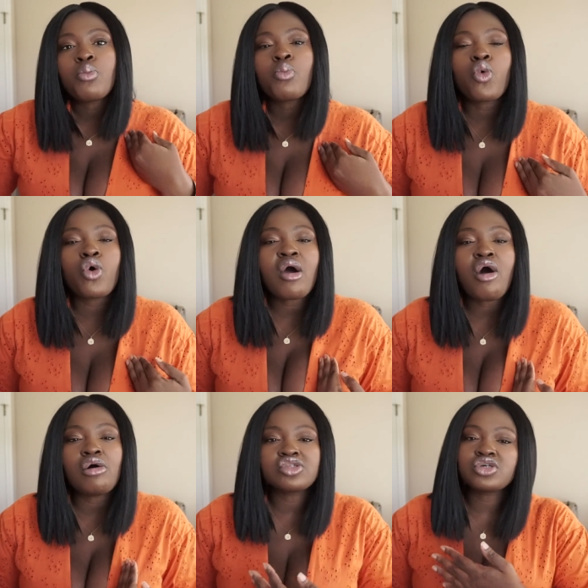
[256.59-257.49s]
more
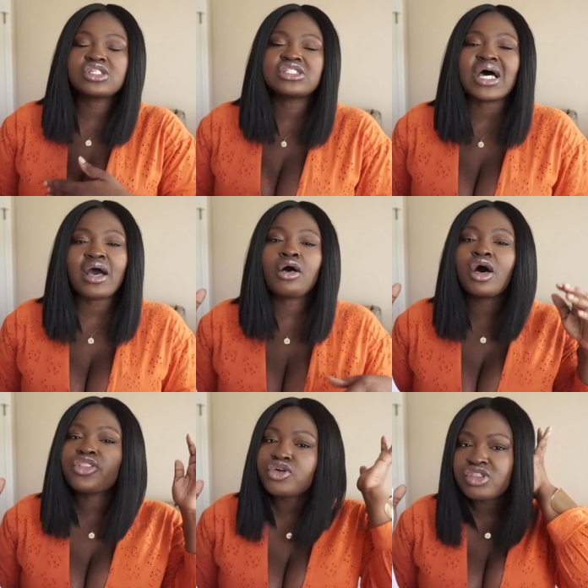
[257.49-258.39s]
halter style.
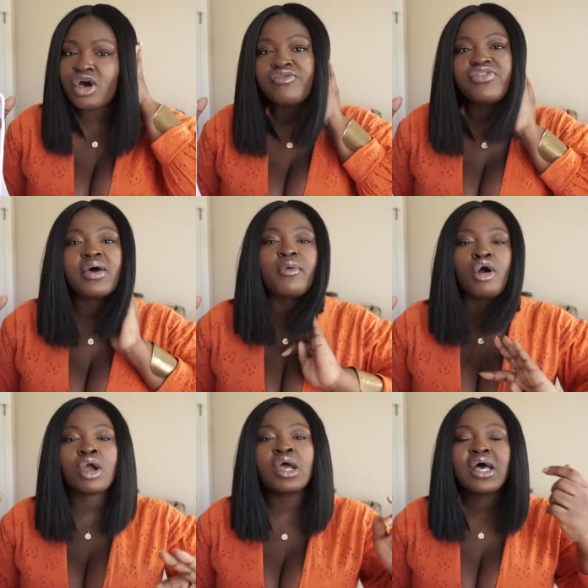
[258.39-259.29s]
Other of them
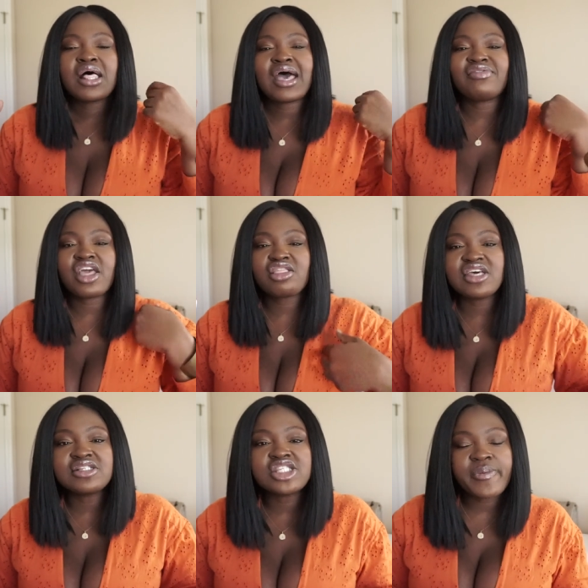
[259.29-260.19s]
are have like
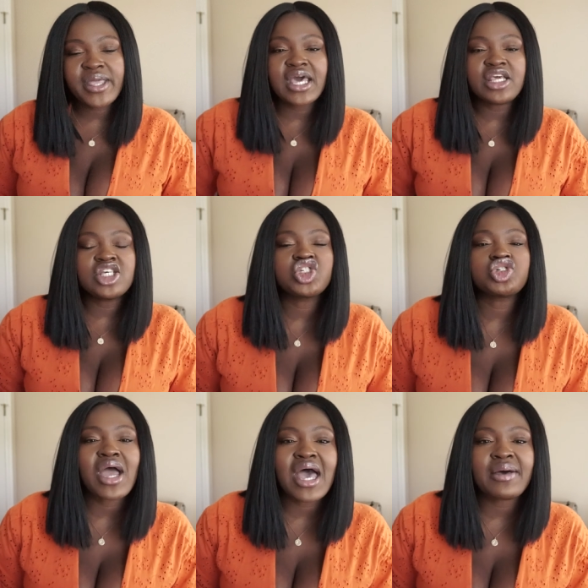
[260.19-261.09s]
thin spaghetti
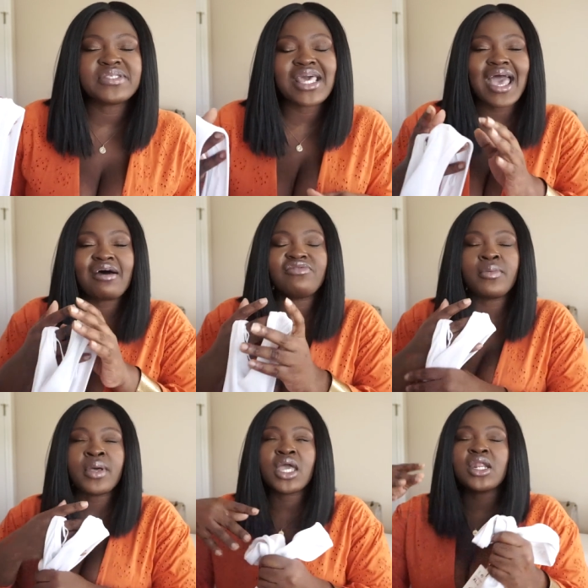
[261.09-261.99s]
straps. They have
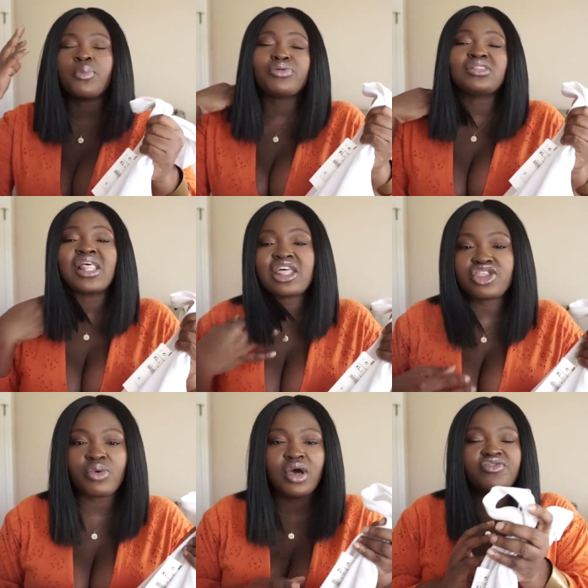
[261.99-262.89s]
them in a
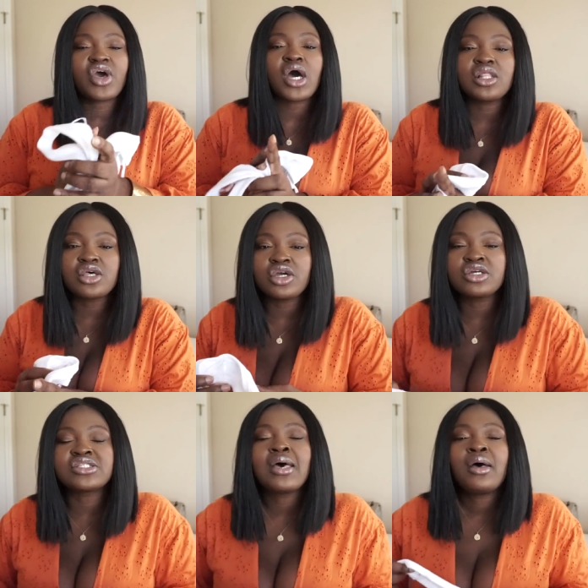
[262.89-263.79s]
plethora of colors,